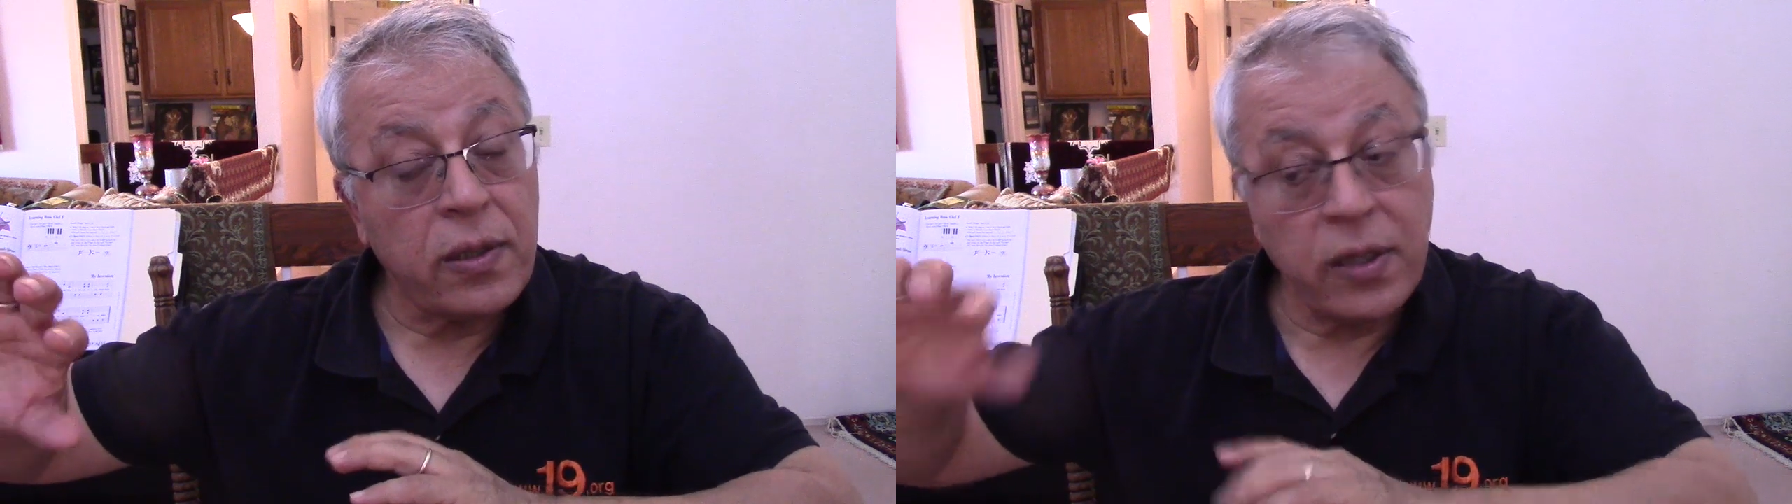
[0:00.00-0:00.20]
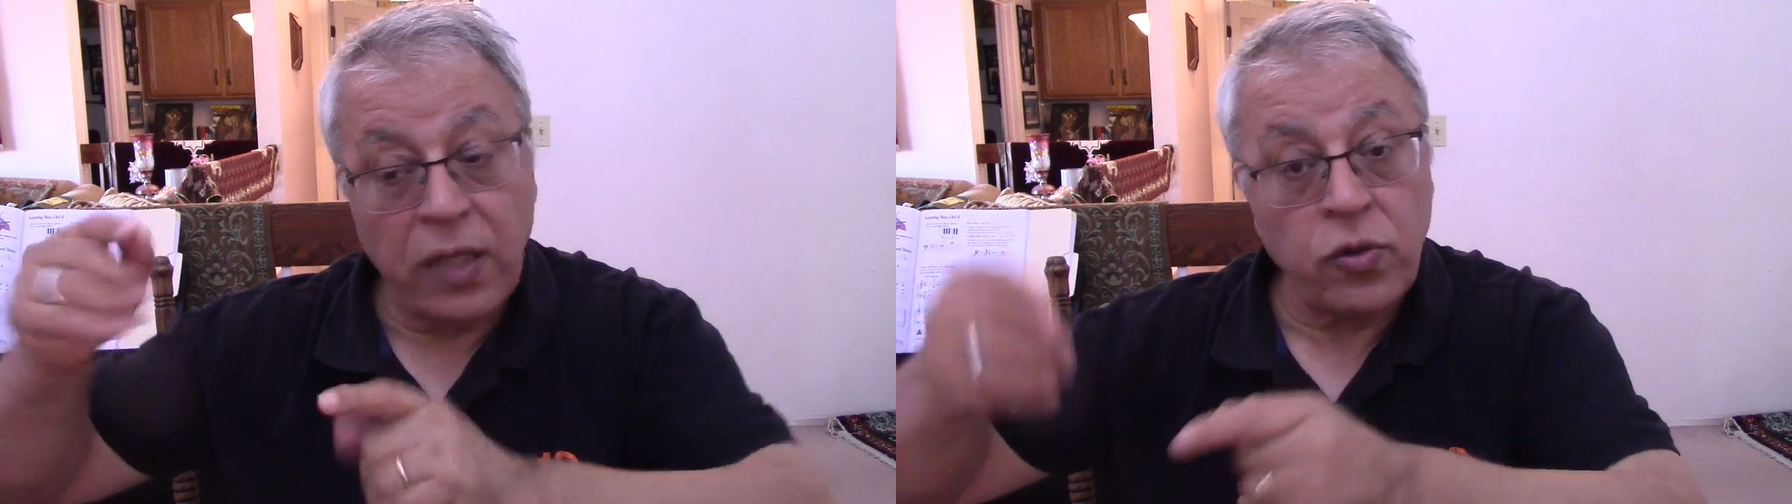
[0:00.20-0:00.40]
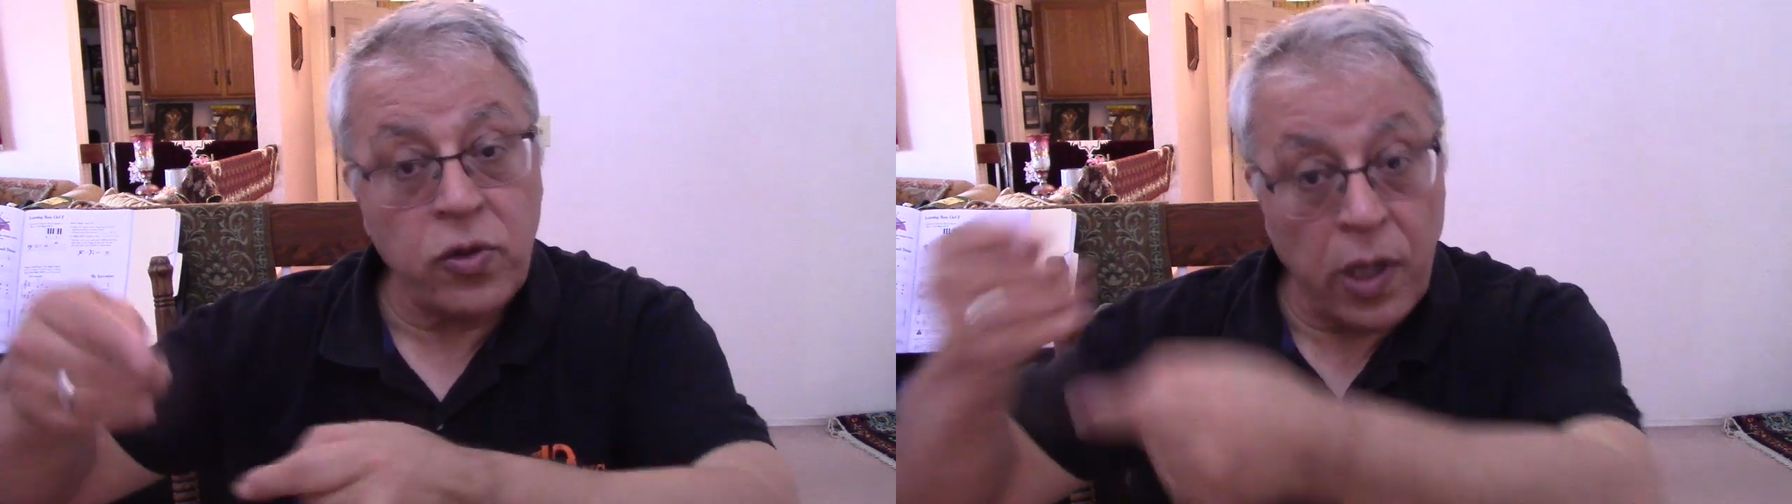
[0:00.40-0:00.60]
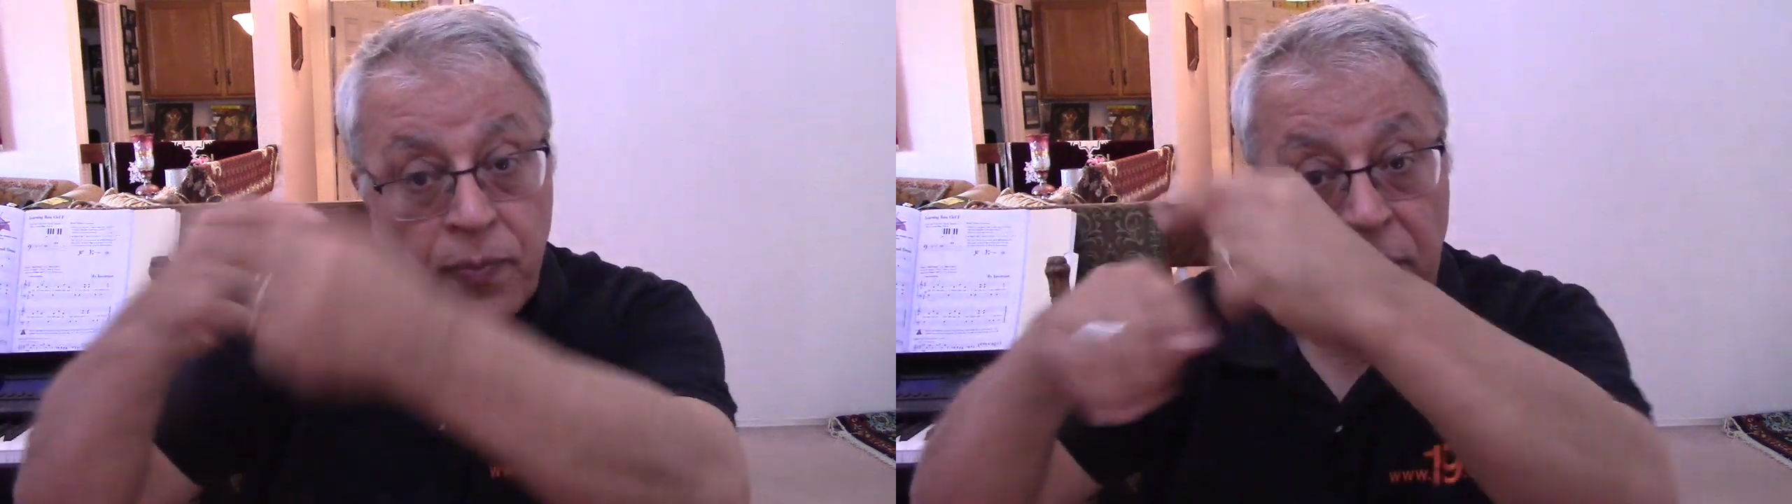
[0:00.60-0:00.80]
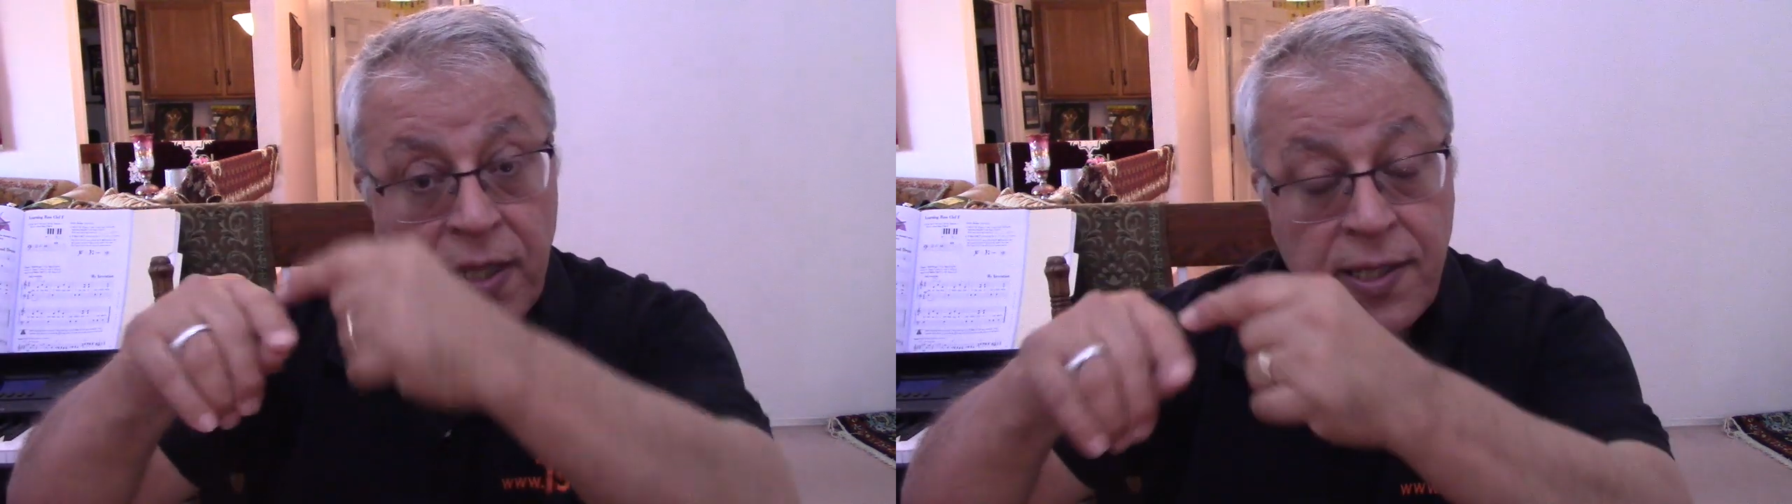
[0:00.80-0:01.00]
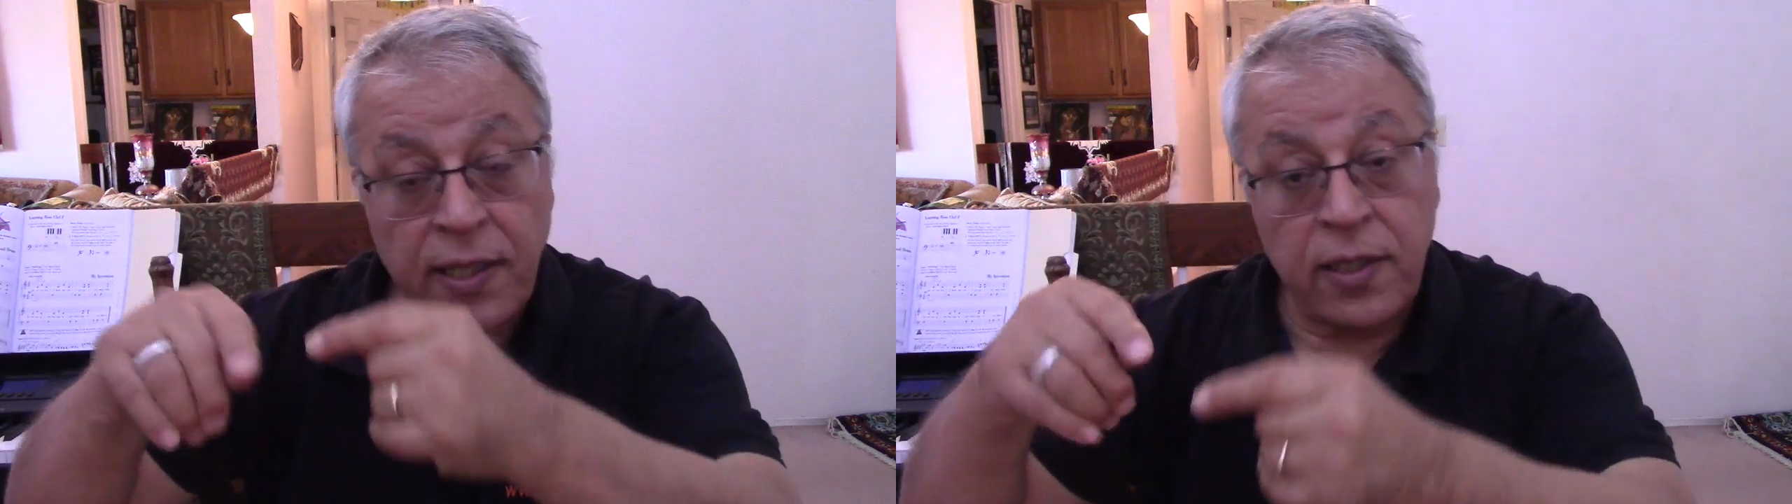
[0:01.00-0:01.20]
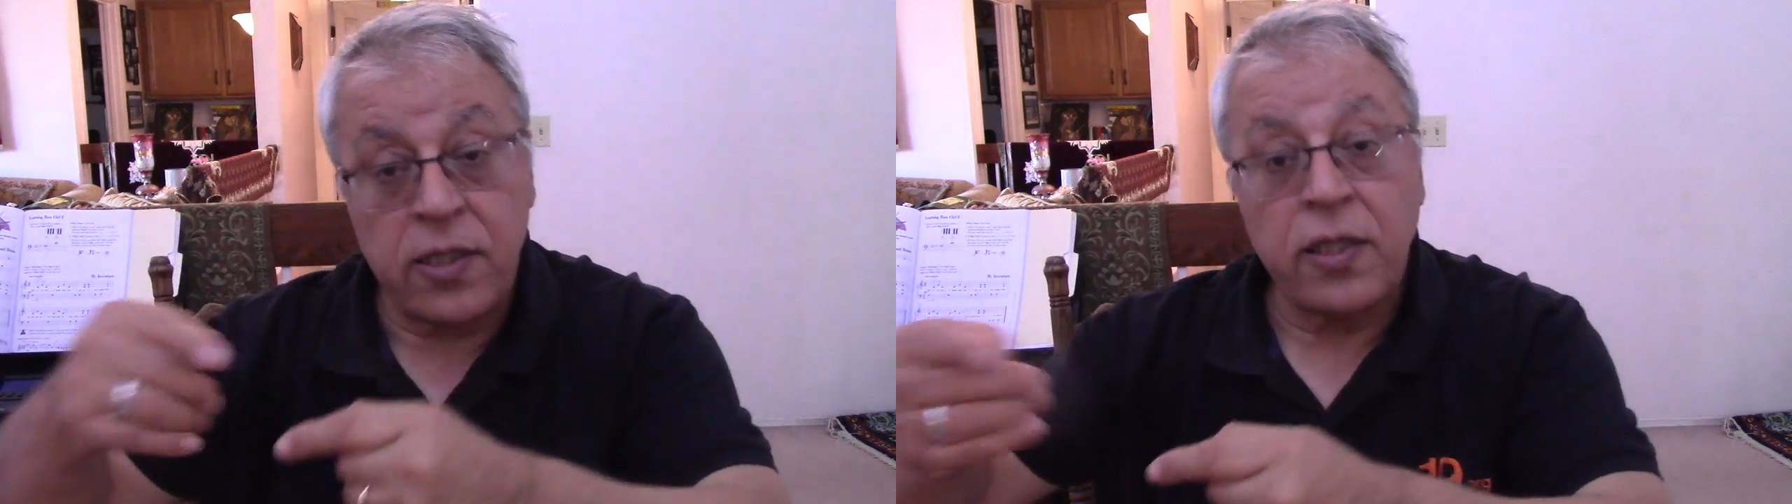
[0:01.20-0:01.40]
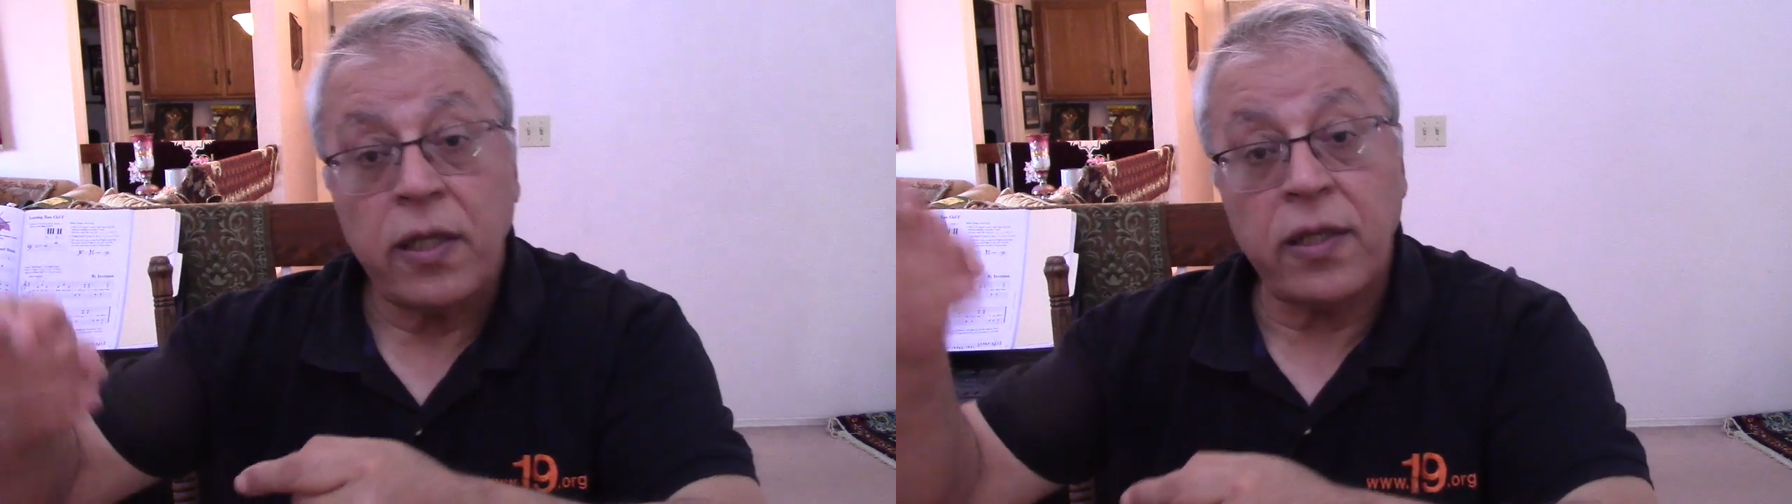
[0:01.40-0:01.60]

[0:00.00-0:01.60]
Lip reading: Not Quran plus hadith,